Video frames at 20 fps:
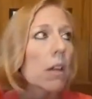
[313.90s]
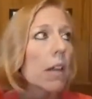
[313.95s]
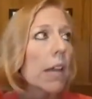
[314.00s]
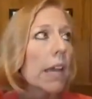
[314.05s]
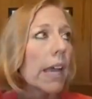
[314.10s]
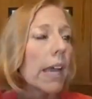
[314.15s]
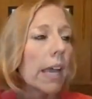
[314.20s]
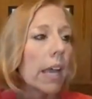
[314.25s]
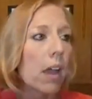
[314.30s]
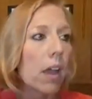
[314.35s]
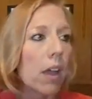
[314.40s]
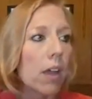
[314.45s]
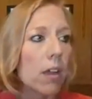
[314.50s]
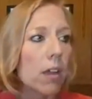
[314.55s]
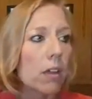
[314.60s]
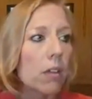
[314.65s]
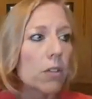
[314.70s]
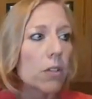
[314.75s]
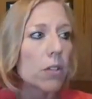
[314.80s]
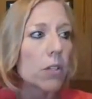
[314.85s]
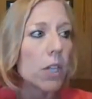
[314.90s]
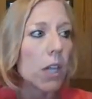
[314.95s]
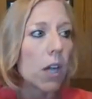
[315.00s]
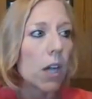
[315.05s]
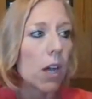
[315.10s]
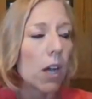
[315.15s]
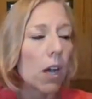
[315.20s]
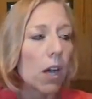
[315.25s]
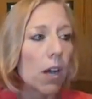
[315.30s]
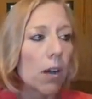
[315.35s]
And
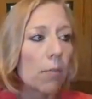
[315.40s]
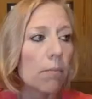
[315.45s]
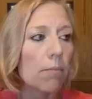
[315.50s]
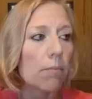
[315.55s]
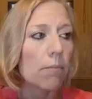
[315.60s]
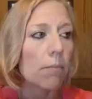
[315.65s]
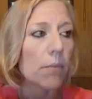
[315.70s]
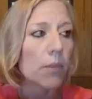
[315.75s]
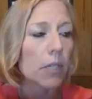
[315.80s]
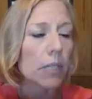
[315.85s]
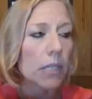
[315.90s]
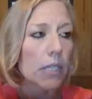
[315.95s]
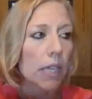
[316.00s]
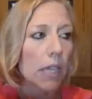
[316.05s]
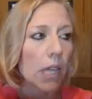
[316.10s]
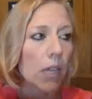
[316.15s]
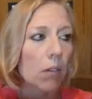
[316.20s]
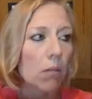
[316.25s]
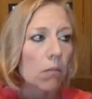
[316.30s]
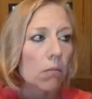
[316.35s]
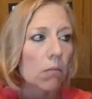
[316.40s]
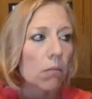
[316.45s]
let's see.